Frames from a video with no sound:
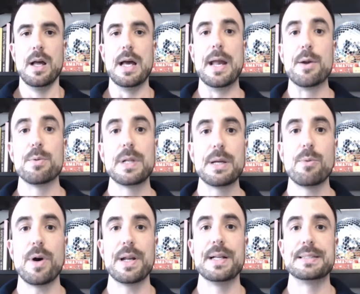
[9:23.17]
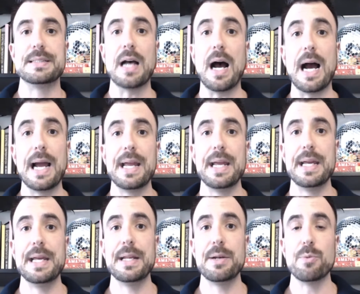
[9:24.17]
And I really want to tie
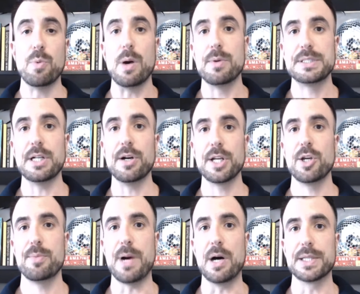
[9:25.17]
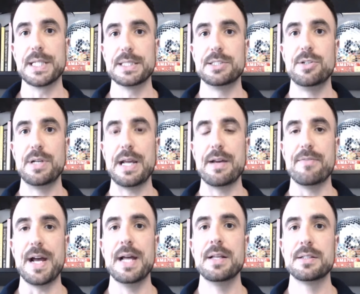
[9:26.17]
in what we're telling you about this 2-day
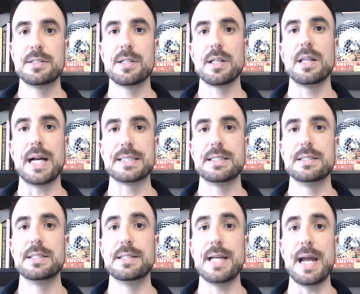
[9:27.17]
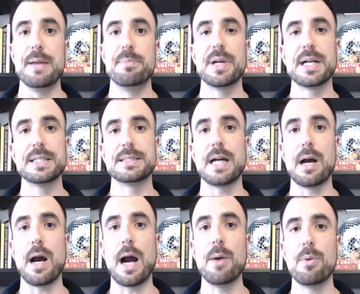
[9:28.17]
event to the lesson today, because
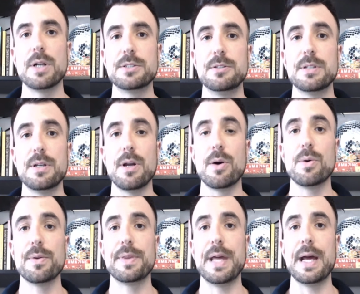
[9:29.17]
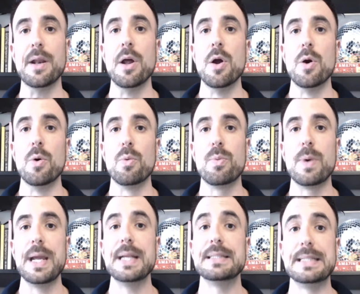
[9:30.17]
I want you to know that
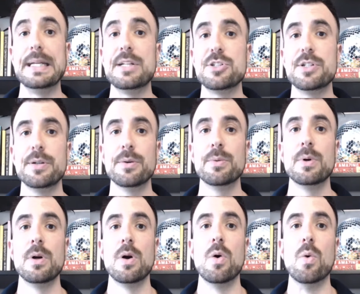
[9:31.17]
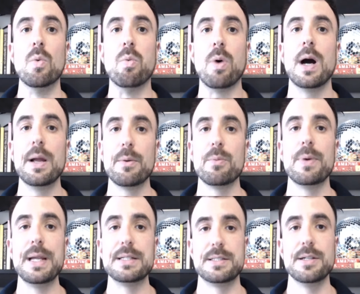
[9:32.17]
we teach you what
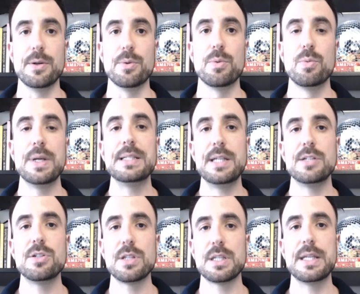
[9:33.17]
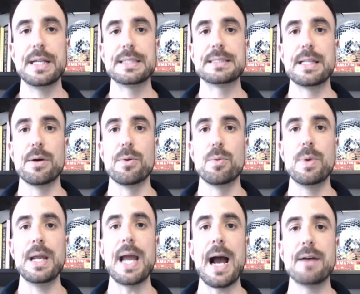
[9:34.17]
we do. We teach you the things that
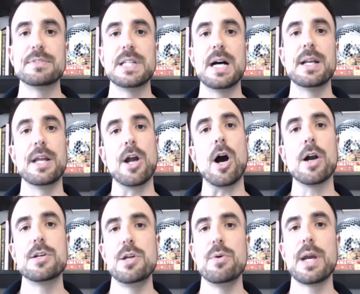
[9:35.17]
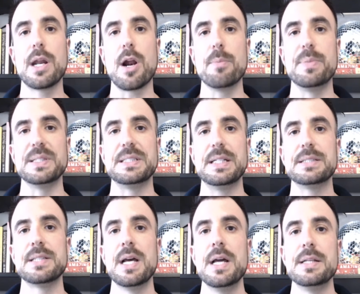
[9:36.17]
we have done and are doing in our
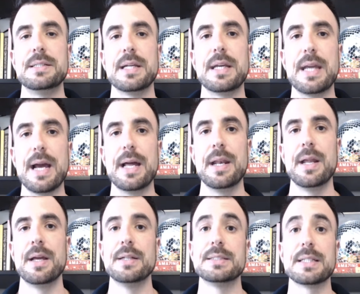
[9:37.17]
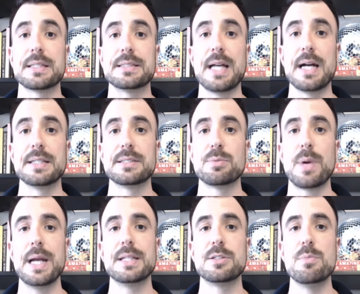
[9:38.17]
business to get success,
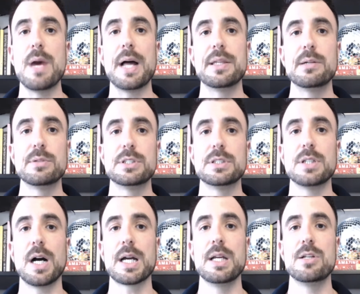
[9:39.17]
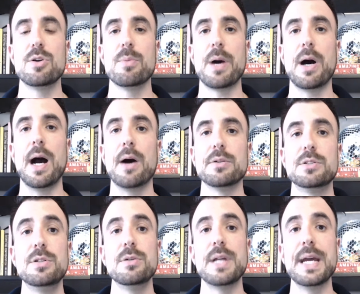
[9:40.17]
right? So Matthew was just talking to you about how
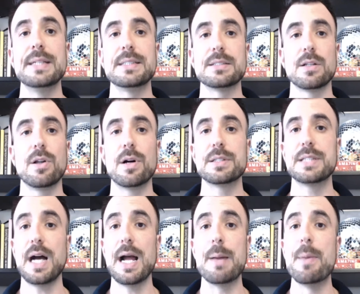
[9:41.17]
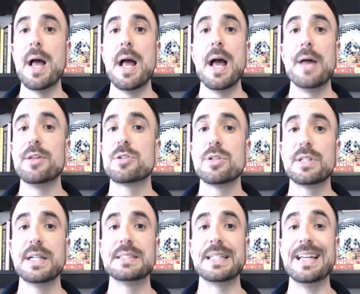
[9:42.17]
2 days is a long time. And the truth
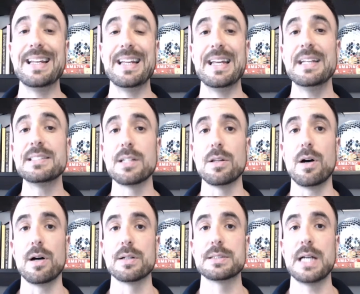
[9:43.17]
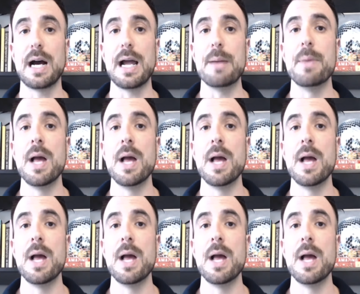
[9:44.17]
is, it is a long time.